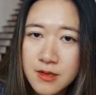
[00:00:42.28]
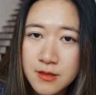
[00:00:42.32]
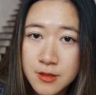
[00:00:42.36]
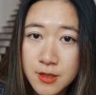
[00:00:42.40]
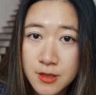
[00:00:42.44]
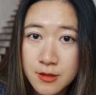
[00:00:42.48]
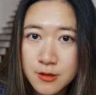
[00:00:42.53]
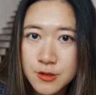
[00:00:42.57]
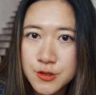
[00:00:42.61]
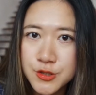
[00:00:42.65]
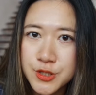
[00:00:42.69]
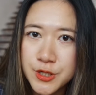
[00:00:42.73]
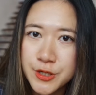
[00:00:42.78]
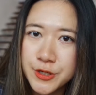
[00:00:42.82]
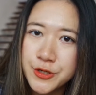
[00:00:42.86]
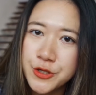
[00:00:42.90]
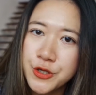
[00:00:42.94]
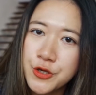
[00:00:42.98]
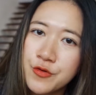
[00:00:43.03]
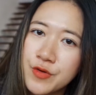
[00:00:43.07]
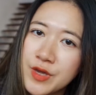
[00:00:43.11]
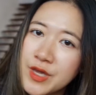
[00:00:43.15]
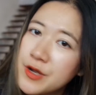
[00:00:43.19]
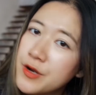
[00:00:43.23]
the Lunar
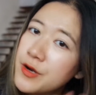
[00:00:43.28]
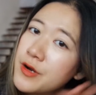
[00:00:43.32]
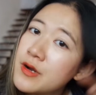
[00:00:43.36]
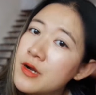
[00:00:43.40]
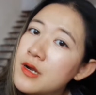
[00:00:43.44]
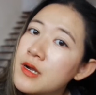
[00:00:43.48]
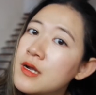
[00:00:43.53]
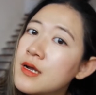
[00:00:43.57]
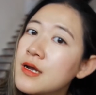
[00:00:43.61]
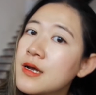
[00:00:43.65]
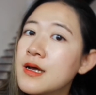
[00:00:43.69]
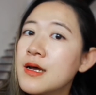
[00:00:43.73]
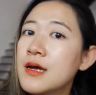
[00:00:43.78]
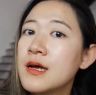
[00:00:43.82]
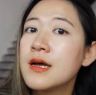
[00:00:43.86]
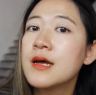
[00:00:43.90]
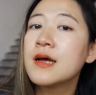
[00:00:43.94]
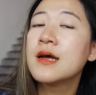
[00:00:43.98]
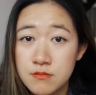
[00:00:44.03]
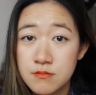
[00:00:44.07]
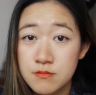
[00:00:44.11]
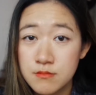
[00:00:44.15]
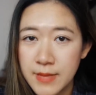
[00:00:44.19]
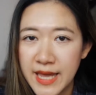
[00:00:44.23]
New Year,
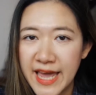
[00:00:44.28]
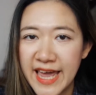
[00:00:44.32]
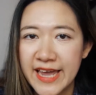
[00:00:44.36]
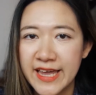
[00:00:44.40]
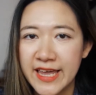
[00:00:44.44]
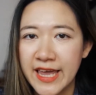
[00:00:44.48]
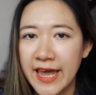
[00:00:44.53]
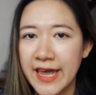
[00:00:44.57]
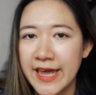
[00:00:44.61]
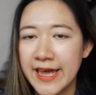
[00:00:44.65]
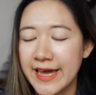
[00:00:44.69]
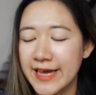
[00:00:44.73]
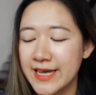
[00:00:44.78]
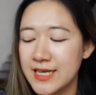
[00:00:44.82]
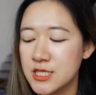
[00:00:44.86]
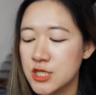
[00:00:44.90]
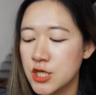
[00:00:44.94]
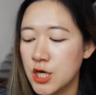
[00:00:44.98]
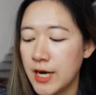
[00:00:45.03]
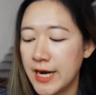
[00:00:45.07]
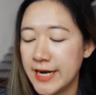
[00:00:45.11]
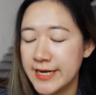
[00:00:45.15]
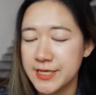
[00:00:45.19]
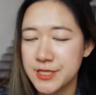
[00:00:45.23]
aka
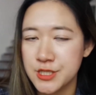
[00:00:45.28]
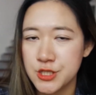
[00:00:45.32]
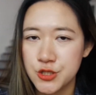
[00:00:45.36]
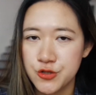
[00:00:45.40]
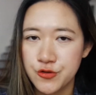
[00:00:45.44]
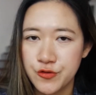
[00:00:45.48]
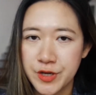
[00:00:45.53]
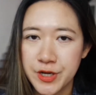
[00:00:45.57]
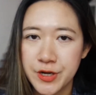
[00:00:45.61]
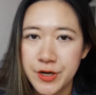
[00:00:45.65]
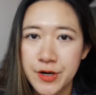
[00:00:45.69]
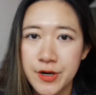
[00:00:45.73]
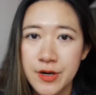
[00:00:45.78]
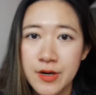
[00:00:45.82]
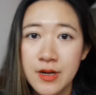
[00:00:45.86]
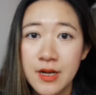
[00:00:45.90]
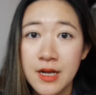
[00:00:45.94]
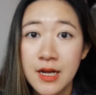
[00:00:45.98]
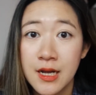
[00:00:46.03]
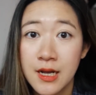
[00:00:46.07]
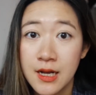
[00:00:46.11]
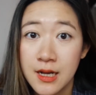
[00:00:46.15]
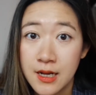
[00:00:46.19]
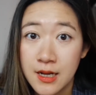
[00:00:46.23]
Chinese New Year.
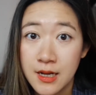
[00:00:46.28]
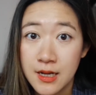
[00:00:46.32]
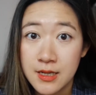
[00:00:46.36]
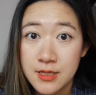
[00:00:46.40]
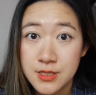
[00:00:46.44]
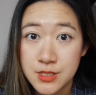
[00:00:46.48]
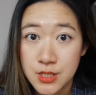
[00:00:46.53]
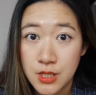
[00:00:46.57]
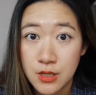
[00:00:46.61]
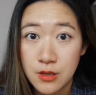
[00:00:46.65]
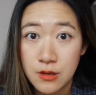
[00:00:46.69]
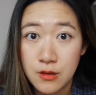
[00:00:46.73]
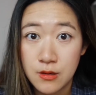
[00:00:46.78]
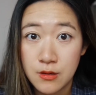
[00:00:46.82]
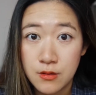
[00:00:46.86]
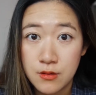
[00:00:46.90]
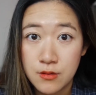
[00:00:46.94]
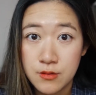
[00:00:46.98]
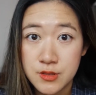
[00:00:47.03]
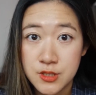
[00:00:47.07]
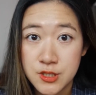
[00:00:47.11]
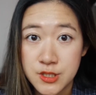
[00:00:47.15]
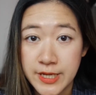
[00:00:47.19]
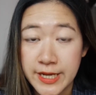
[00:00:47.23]

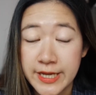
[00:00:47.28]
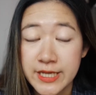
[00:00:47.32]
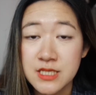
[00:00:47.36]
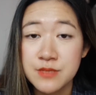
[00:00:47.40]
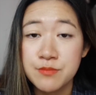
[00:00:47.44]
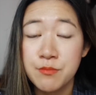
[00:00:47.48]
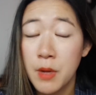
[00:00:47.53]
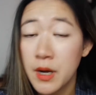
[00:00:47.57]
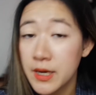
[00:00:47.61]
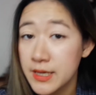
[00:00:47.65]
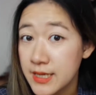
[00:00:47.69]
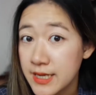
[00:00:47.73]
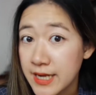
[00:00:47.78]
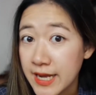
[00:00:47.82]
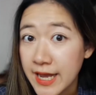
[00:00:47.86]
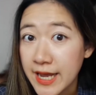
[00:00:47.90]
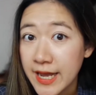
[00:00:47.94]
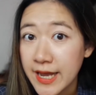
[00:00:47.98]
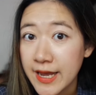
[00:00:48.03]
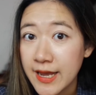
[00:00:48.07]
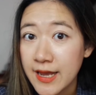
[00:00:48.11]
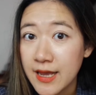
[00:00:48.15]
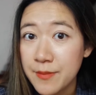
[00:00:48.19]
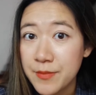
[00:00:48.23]
So today's
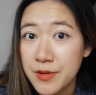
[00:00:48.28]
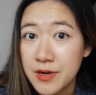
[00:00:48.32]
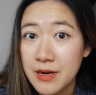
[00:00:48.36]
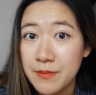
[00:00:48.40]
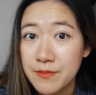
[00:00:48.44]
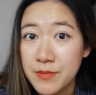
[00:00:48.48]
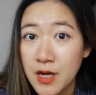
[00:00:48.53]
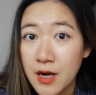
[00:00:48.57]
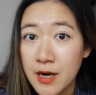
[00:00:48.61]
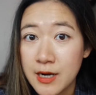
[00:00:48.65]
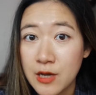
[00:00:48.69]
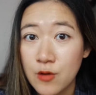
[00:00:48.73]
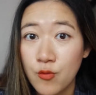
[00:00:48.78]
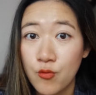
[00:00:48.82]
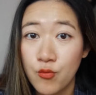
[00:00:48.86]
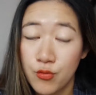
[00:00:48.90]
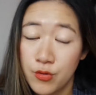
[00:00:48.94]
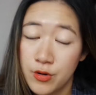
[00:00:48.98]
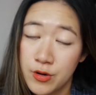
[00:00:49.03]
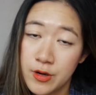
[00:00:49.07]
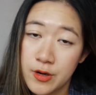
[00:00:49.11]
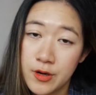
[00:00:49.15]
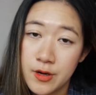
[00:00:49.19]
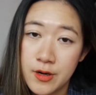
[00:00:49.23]
Monday, but I'm not at
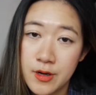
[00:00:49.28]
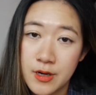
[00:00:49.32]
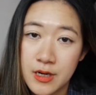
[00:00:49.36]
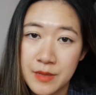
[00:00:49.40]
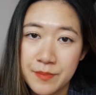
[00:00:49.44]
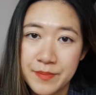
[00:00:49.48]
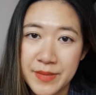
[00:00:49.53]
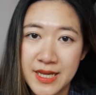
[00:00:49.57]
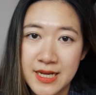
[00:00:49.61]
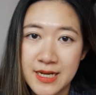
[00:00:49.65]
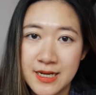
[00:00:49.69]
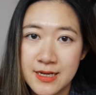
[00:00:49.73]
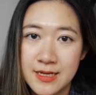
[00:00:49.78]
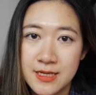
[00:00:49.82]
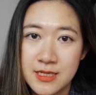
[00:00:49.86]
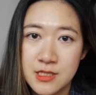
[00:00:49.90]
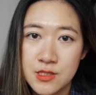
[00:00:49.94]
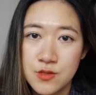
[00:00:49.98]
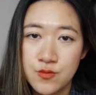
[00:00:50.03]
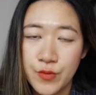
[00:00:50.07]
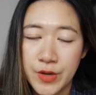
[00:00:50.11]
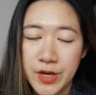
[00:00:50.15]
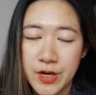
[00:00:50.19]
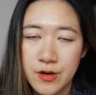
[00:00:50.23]
work
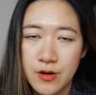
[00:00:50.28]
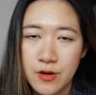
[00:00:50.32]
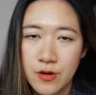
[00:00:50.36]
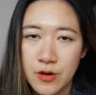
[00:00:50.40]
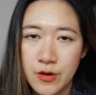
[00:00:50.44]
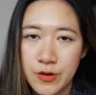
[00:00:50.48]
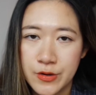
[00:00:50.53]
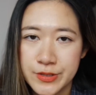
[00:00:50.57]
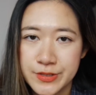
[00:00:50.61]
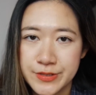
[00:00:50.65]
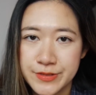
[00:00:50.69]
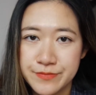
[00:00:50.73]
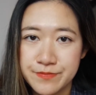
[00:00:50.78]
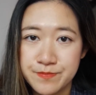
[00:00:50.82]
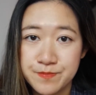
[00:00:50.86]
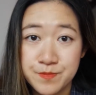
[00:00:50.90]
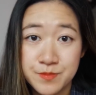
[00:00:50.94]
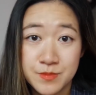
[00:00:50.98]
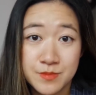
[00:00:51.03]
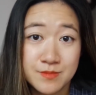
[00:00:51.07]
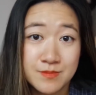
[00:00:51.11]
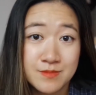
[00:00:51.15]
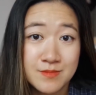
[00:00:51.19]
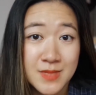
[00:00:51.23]
because we're on
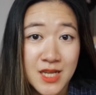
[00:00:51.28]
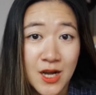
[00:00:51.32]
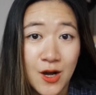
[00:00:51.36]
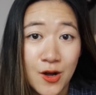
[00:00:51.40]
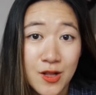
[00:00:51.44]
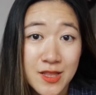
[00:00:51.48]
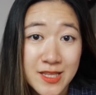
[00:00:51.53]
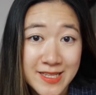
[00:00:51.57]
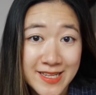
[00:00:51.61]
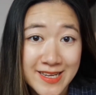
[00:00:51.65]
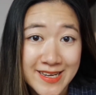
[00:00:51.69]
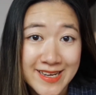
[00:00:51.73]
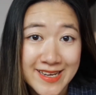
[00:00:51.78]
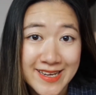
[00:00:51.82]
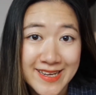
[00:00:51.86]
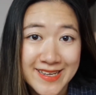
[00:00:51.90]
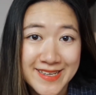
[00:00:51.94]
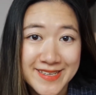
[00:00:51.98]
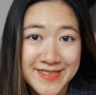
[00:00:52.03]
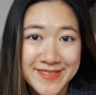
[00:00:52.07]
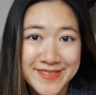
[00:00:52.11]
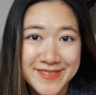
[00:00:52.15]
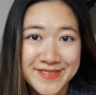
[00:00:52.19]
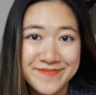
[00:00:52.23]

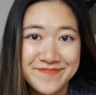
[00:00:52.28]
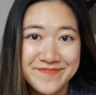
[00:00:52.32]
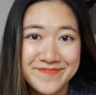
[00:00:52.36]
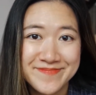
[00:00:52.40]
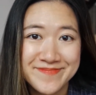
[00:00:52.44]
holidays.